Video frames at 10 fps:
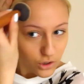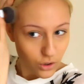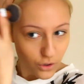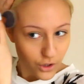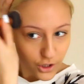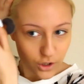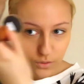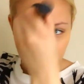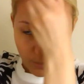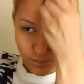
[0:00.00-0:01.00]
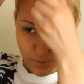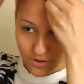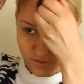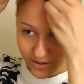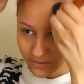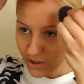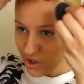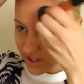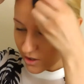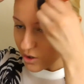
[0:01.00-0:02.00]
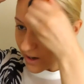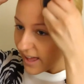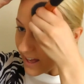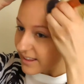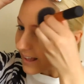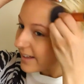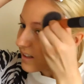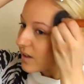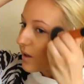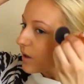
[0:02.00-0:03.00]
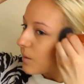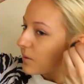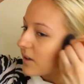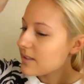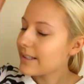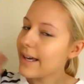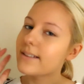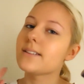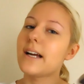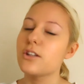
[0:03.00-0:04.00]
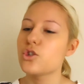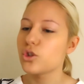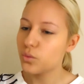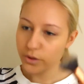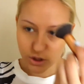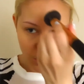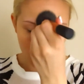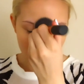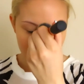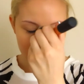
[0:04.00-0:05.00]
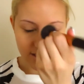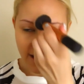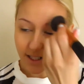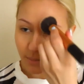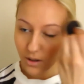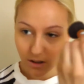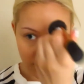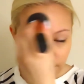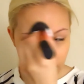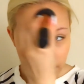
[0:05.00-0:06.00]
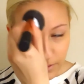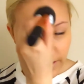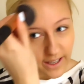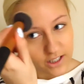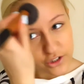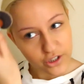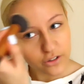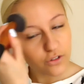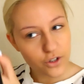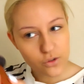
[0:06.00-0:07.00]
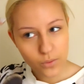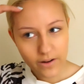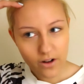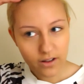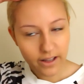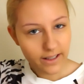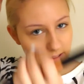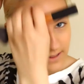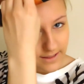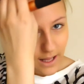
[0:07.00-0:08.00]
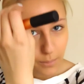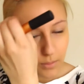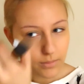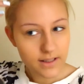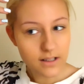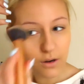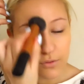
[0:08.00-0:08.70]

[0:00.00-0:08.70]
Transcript: sure that you buff the foundation into your hairline, because again, like the jaw, we don't want to see any marks of demarcation across where our like scalp meets our